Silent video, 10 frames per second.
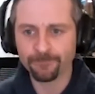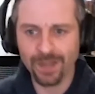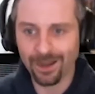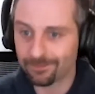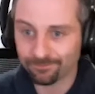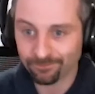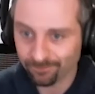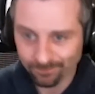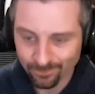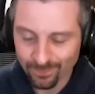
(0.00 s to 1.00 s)

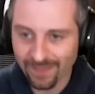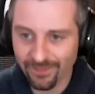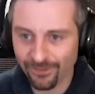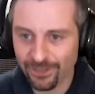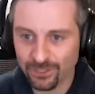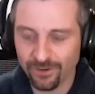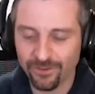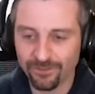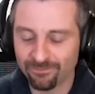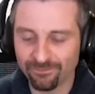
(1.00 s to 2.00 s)
They're these sort
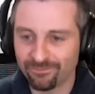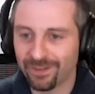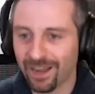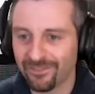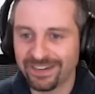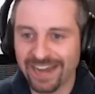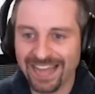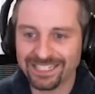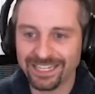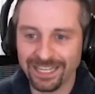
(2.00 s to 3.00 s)
of kind of
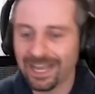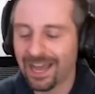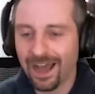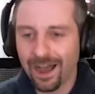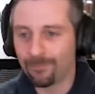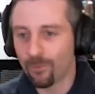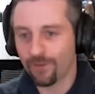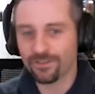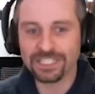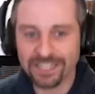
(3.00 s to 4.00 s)
nasty,
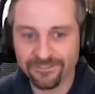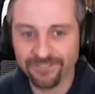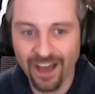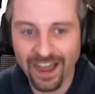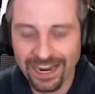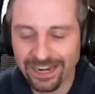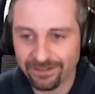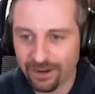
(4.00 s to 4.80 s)
amorphously defined,